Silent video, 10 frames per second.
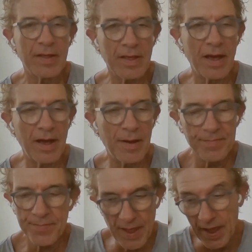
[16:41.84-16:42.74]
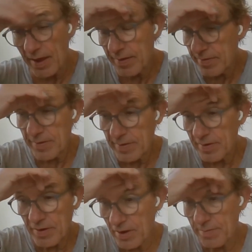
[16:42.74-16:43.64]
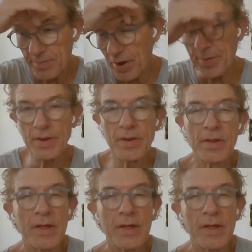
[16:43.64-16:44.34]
and you've got to be.